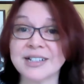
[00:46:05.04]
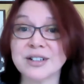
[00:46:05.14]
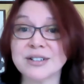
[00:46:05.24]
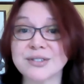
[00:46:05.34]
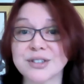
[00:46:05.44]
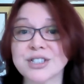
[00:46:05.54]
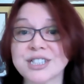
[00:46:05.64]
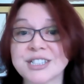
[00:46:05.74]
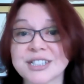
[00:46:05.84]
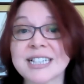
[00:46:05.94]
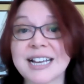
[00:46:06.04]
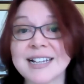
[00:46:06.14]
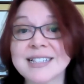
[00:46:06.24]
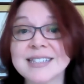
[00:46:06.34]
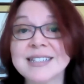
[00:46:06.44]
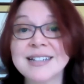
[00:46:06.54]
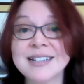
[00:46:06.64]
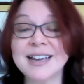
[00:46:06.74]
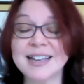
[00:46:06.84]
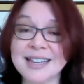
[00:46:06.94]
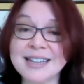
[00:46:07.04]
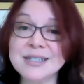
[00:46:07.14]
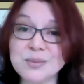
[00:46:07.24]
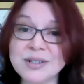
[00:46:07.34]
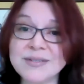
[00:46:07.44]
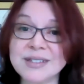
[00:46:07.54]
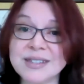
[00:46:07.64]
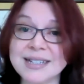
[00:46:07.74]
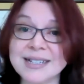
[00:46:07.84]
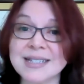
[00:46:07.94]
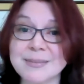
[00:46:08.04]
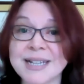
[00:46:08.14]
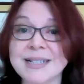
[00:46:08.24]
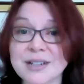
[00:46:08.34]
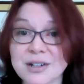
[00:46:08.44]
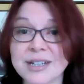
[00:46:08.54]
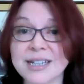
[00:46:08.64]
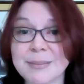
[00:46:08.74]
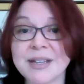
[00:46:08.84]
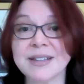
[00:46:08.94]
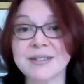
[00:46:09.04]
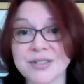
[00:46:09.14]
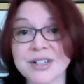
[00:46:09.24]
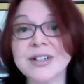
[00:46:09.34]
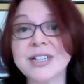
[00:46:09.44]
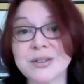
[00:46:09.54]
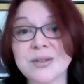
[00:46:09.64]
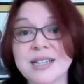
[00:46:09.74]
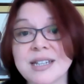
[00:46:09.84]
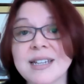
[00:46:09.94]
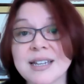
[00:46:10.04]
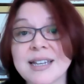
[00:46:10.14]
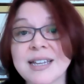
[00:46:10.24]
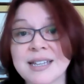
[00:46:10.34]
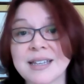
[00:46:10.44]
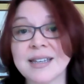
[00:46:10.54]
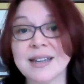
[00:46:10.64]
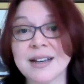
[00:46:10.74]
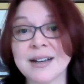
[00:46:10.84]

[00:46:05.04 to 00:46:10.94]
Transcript: our first year class. And that is one of the things that makes Carnegie Mellon very unique in